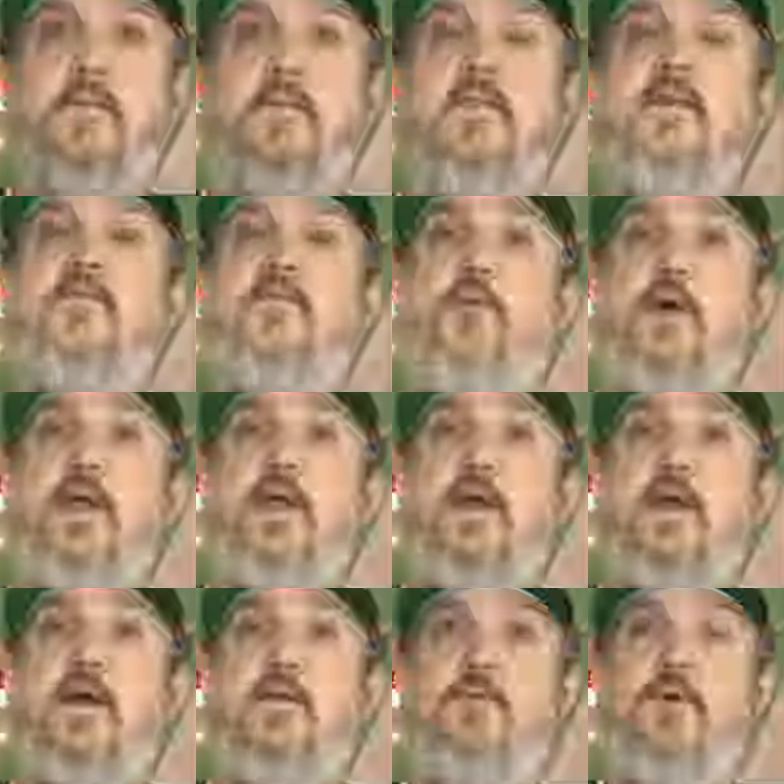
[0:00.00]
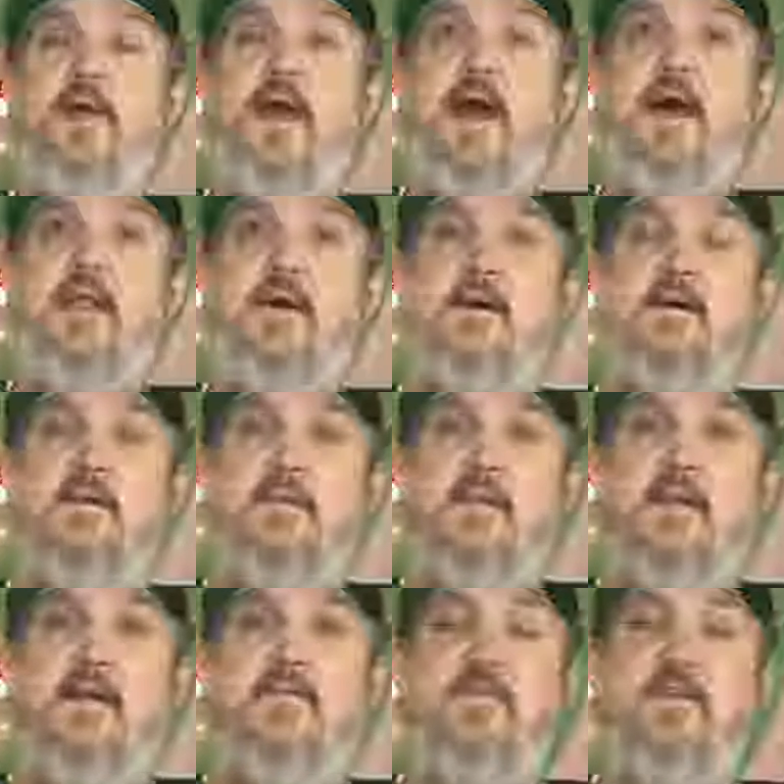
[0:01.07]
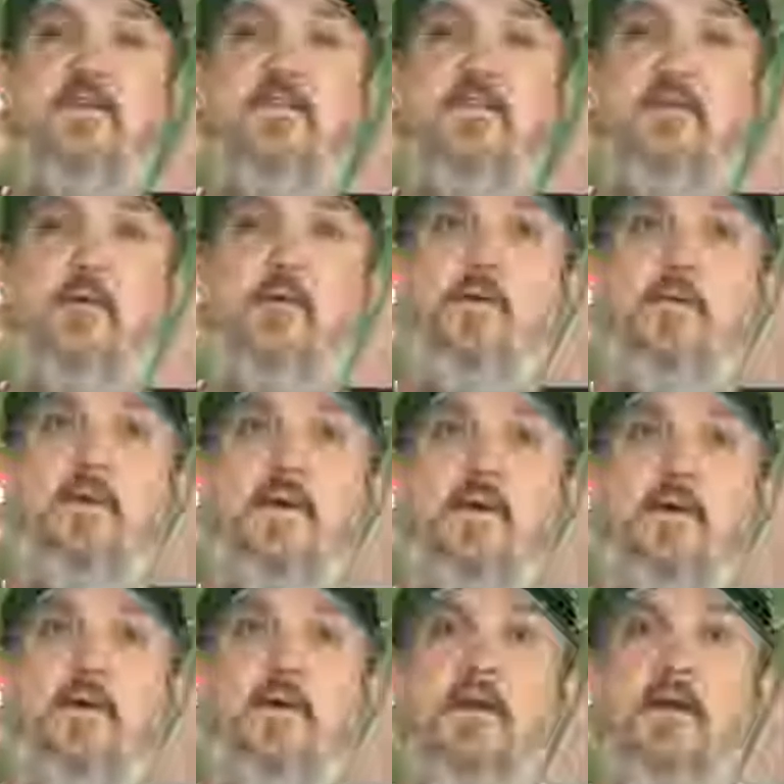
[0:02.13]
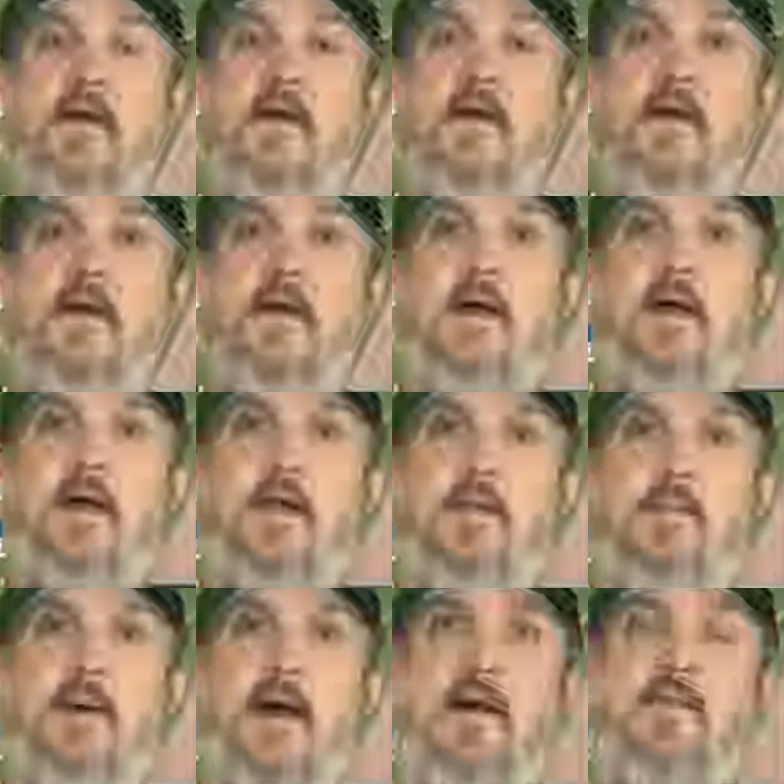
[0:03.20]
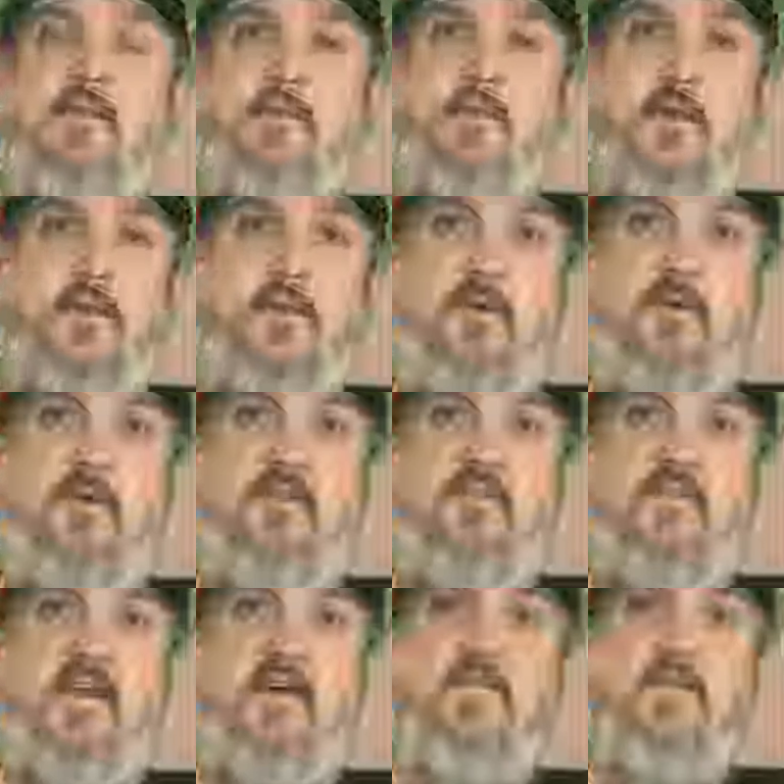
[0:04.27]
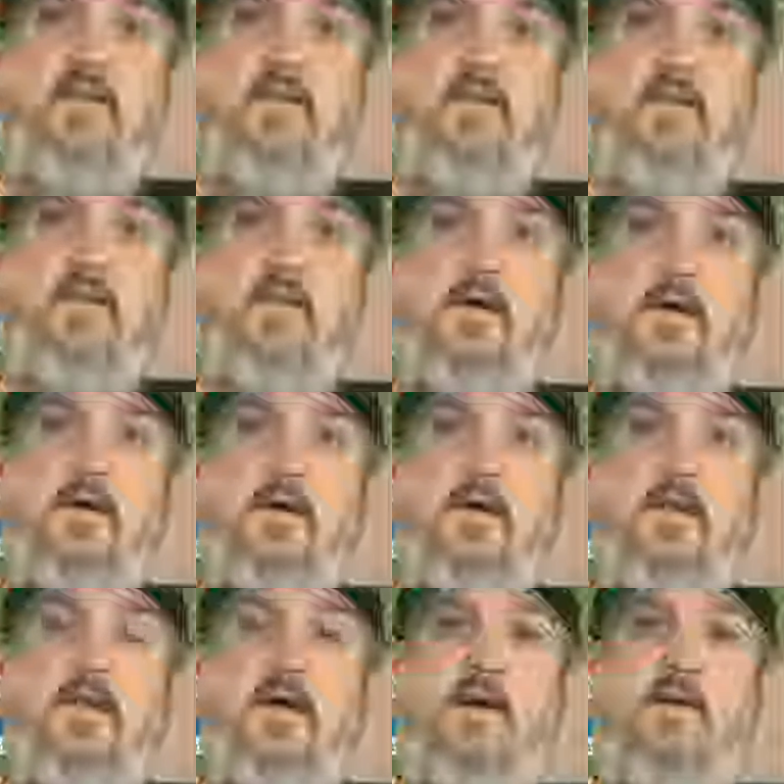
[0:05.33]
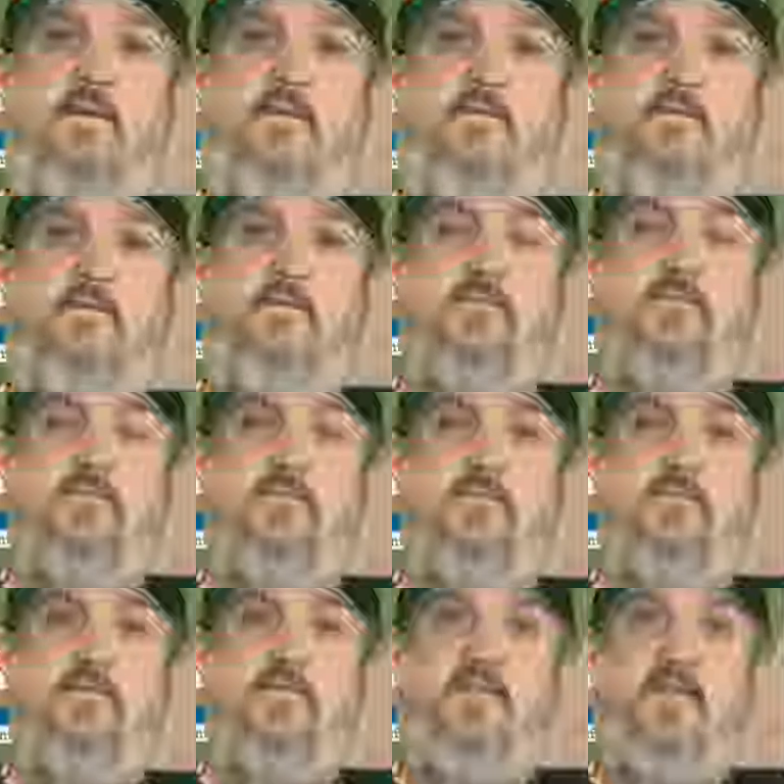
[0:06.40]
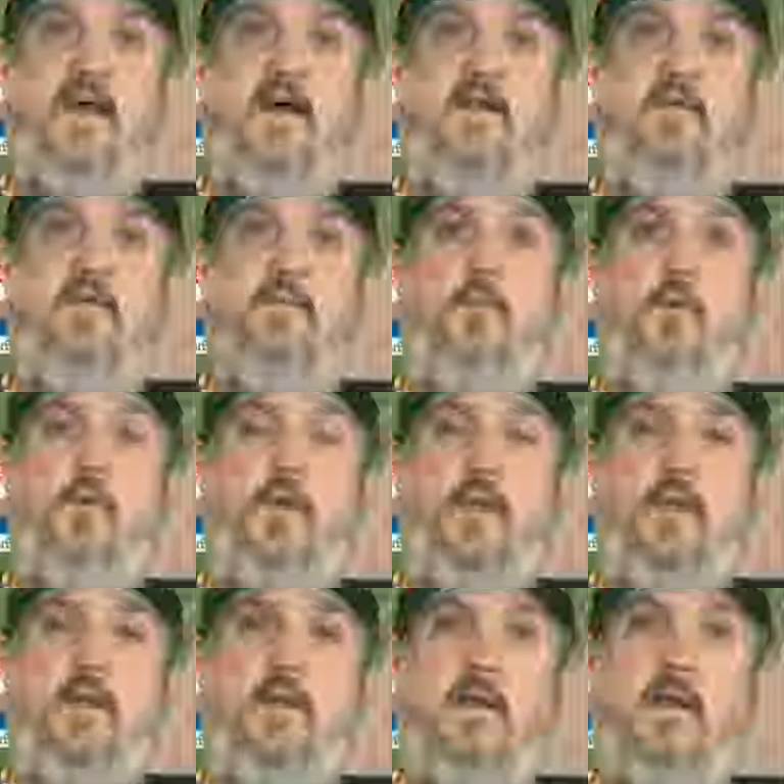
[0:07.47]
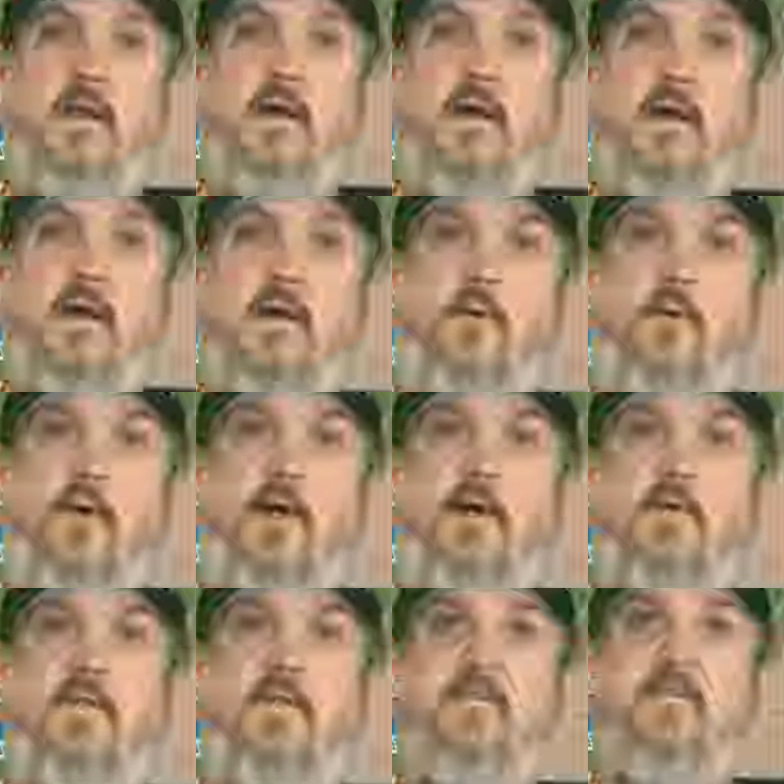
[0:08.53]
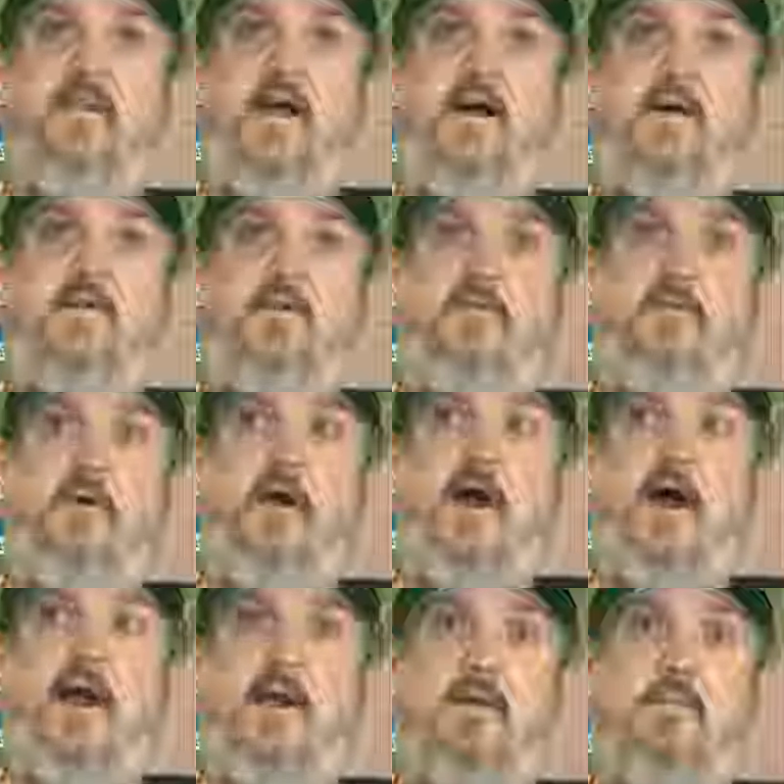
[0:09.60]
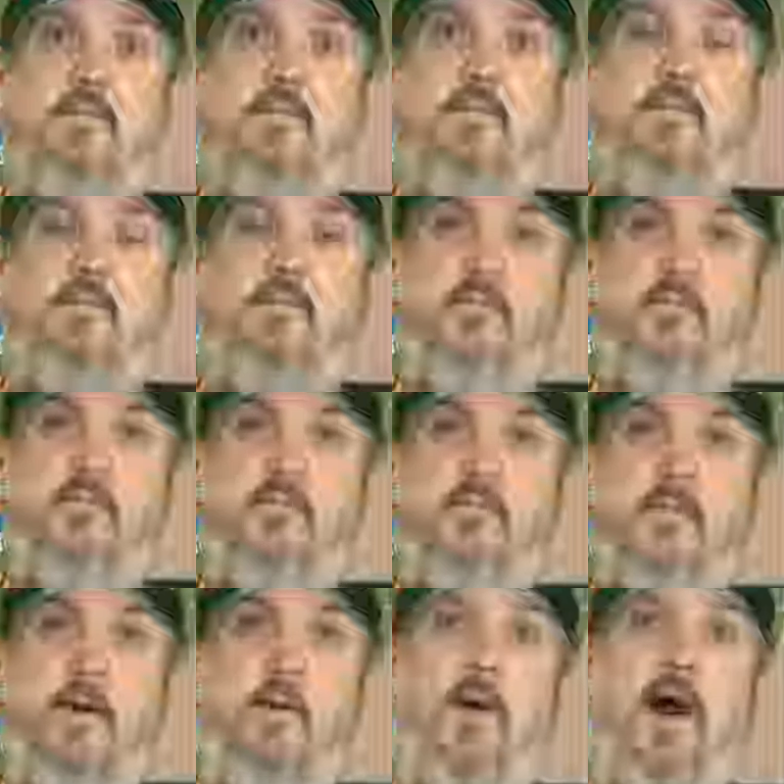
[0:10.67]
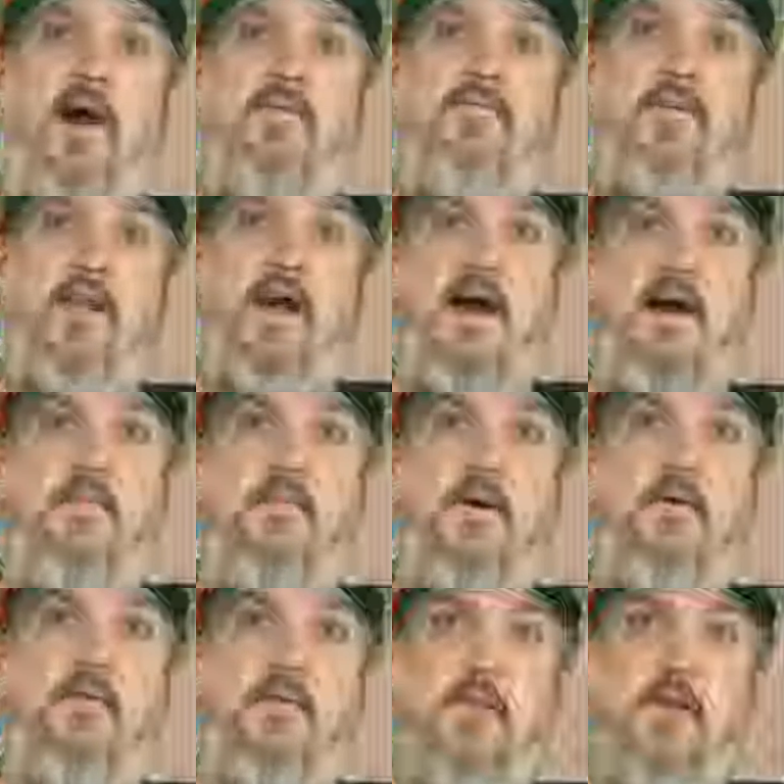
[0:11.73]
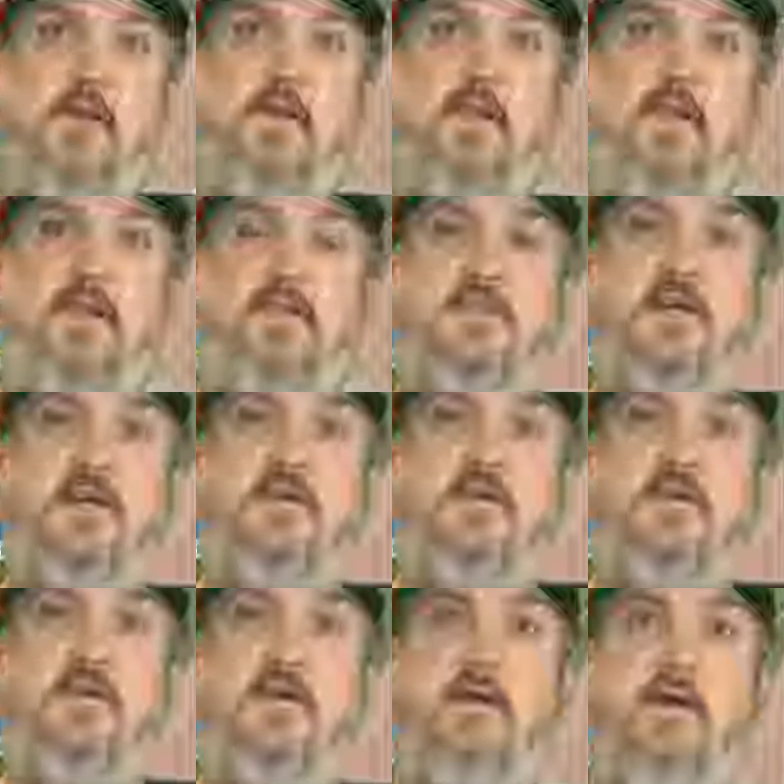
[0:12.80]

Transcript: This weekend we had a lovely storm here, and about 3:37 on Saturday morning we heard this loud crack, and my wife and I both looked at each other